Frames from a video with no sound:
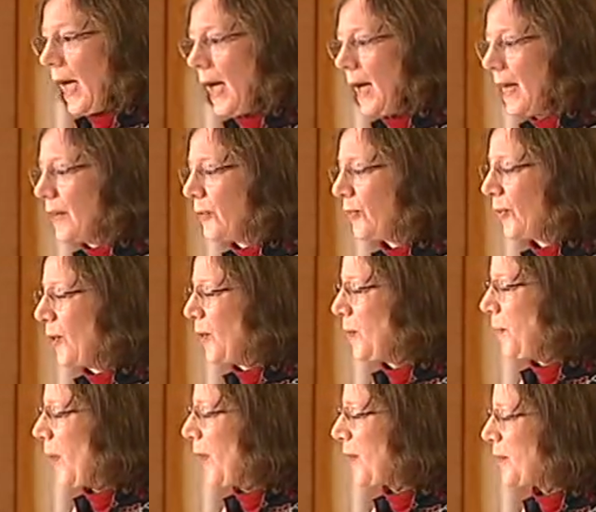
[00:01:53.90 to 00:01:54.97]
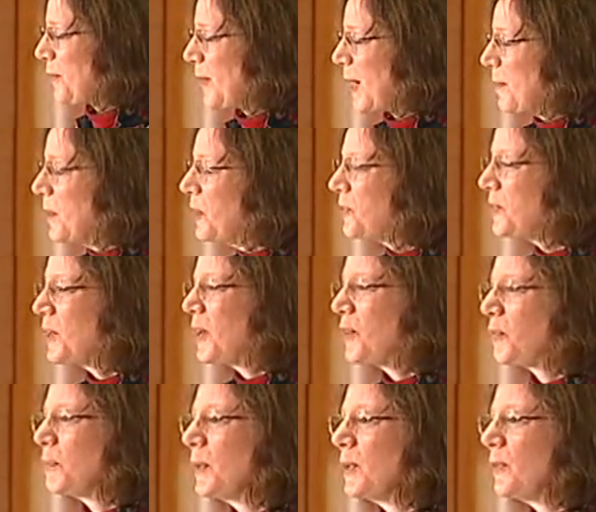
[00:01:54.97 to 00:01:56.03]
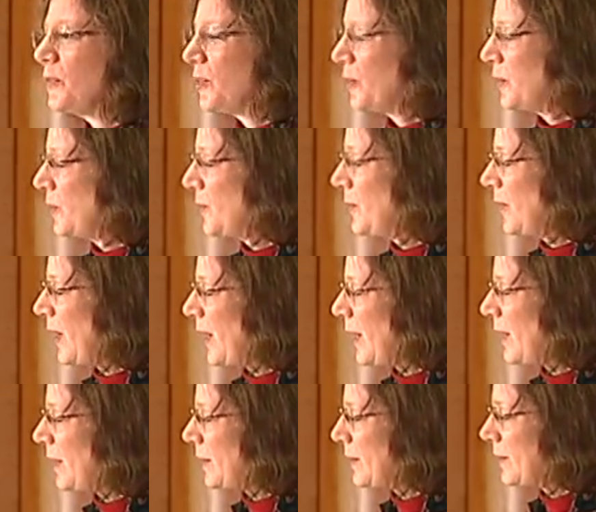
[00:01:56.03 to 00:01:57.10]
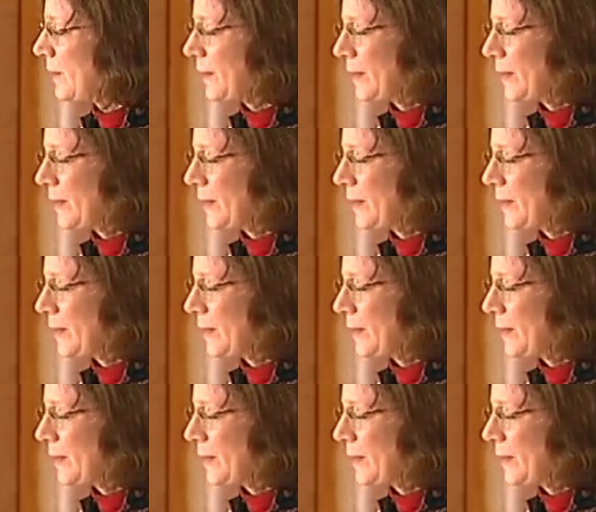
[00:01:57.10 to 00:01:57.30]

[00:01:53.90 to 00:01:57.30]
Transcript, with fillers: And so part of my mission has been to uh,